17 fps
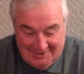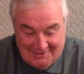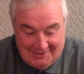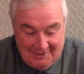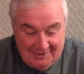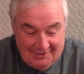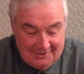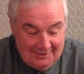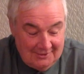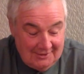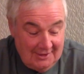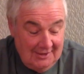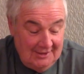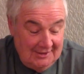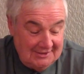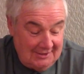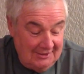
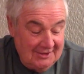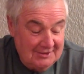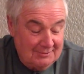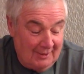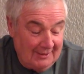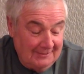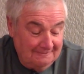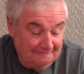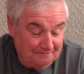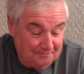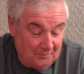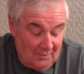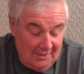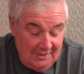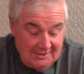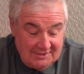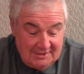So this one
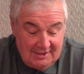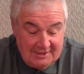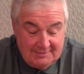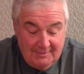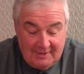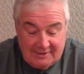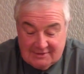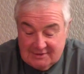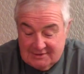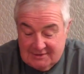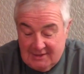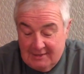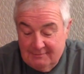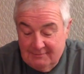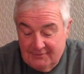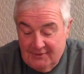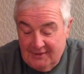is much the
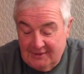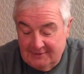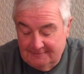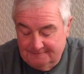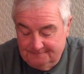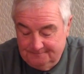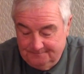same thing.